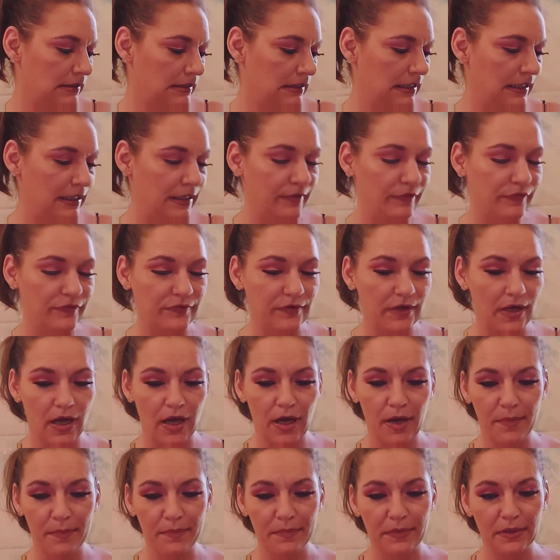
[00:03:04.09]
lift
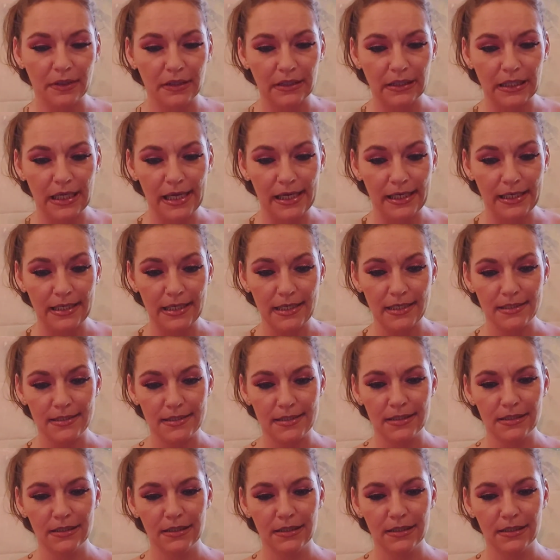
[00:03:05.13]
up the ladies.